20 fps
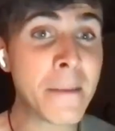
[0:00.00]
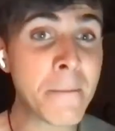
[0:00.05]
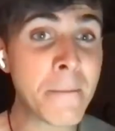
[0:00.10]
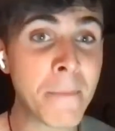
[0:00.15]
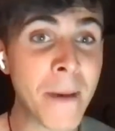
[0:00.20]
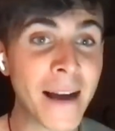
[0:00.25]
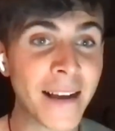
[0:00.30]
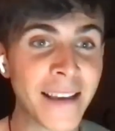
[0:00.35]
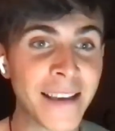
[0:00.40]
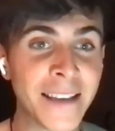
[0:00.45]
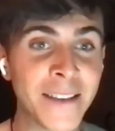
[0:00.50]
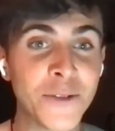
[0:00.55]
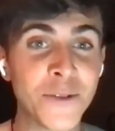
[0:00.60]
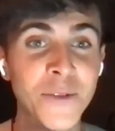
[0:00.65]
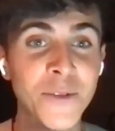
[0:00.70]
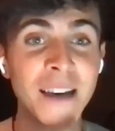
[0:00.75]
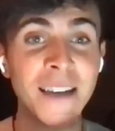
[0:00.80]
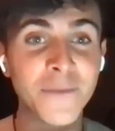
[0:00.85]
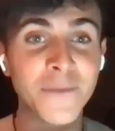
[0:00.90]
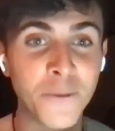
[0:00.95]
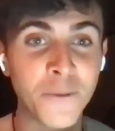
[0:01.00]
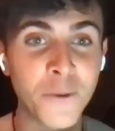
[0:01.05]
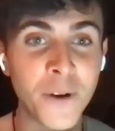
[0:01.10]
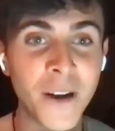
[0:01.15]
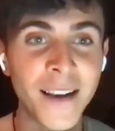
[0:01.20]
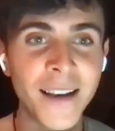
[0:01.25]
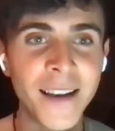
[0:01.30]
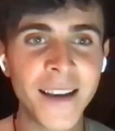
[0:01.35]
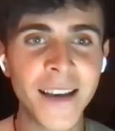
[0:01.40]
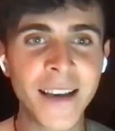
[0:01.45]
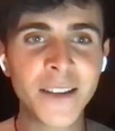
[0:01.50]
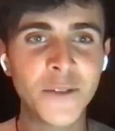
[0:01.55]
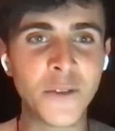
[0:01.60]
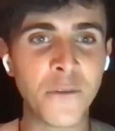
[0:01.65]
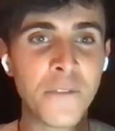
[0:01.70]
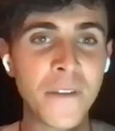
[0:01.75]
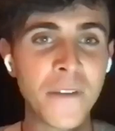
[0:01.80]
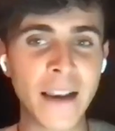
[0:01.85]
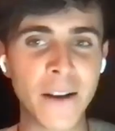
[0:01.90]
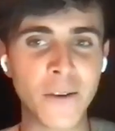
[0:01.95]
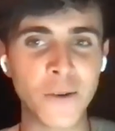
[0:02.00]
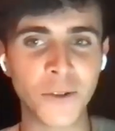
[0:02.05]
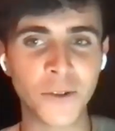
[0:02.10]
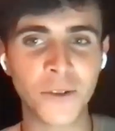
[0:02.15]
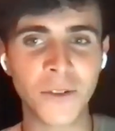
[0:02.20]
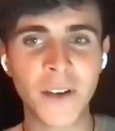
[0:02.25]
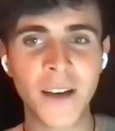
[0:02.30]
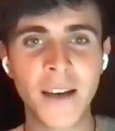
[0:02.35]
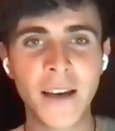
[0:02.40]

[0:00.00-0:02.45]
impact into that fuel to feel good.